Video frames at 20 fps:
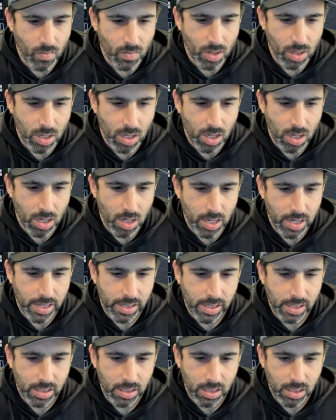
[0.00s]
And
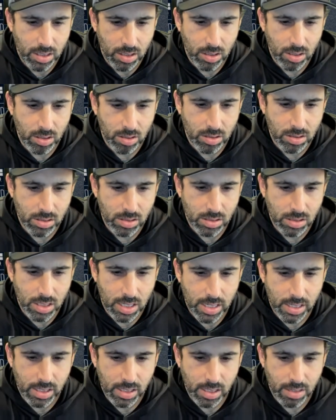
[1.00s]
then here's, I
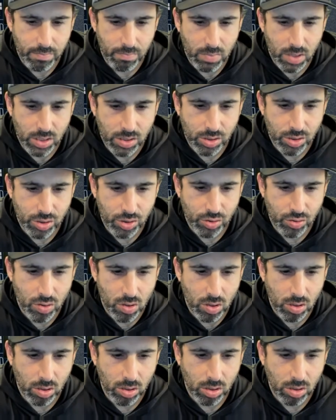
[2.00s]
think, a much
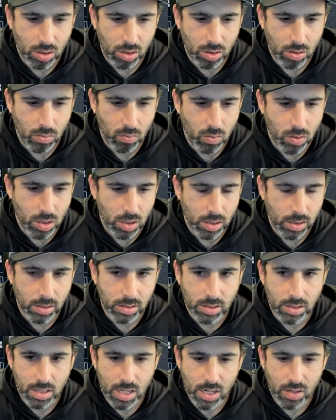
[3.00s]
stronger one. There's a
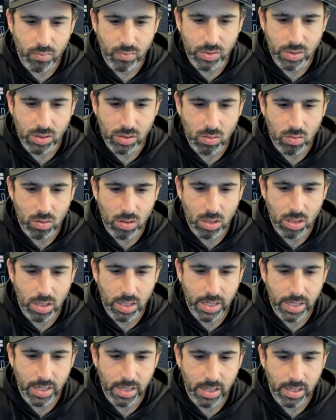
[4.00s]
lot of Restore in our
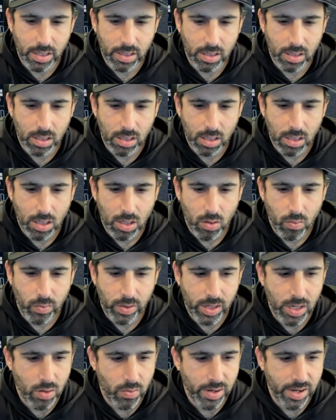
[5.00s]
hand. We
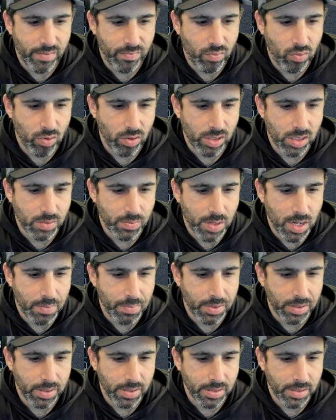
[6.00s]
know we have more of these
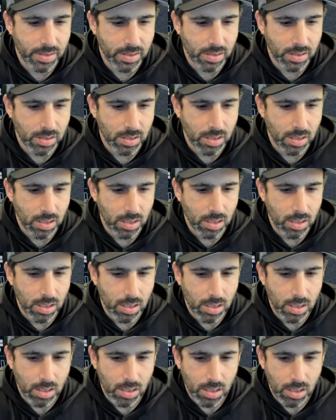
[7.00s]
Populous.
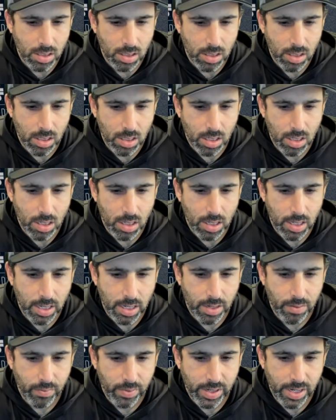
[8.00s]

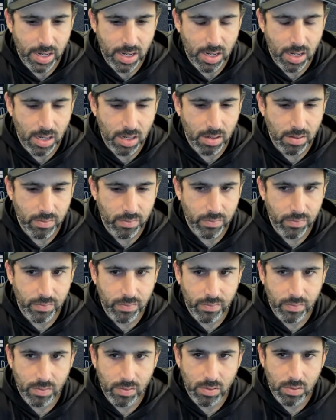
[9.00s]
And we have
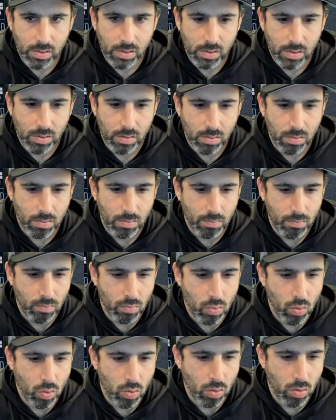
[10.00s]

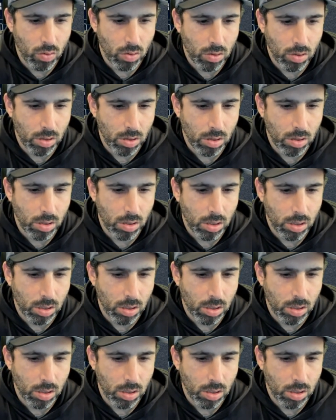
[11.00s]
more